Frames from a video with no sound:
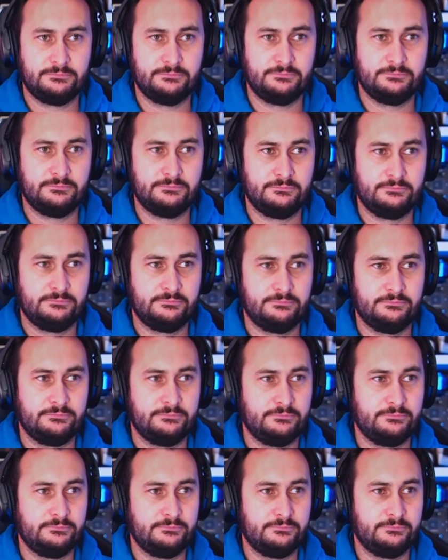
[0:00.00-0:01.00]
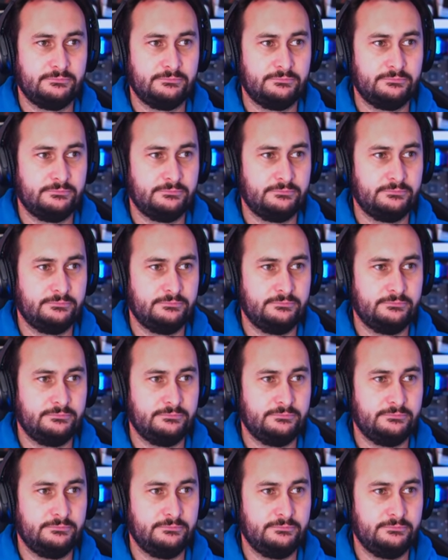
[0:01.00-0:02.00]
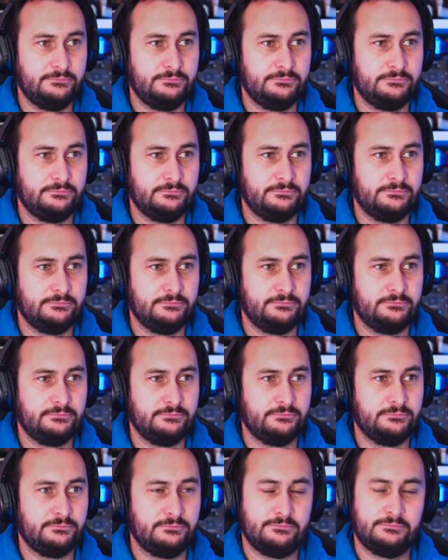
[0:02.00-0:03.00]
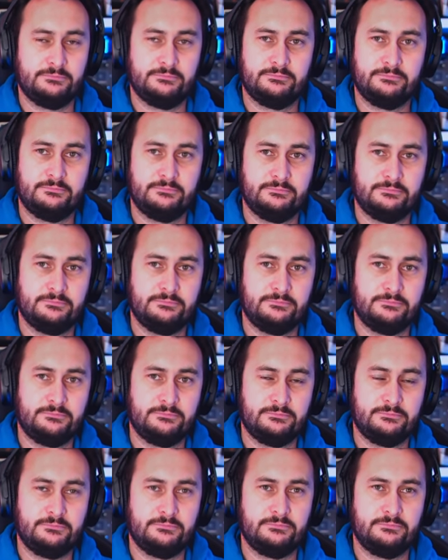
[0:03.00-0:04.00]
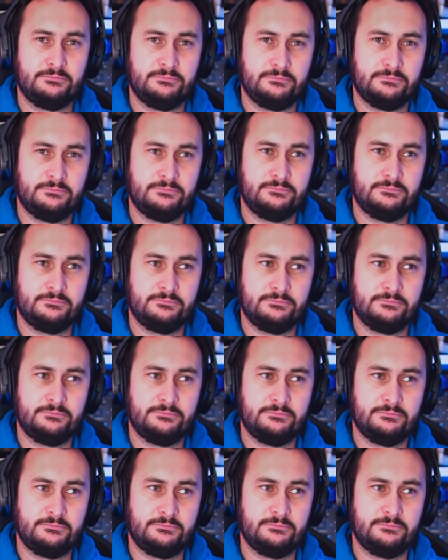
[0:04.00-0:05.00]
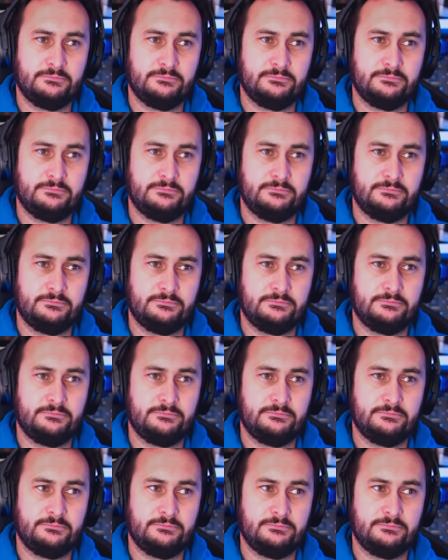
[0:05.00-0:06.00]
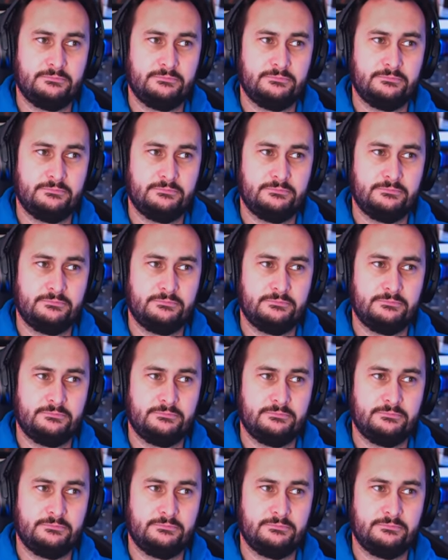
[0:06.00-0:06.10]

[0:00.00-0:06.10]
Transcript: No words are spoken by the person on screen.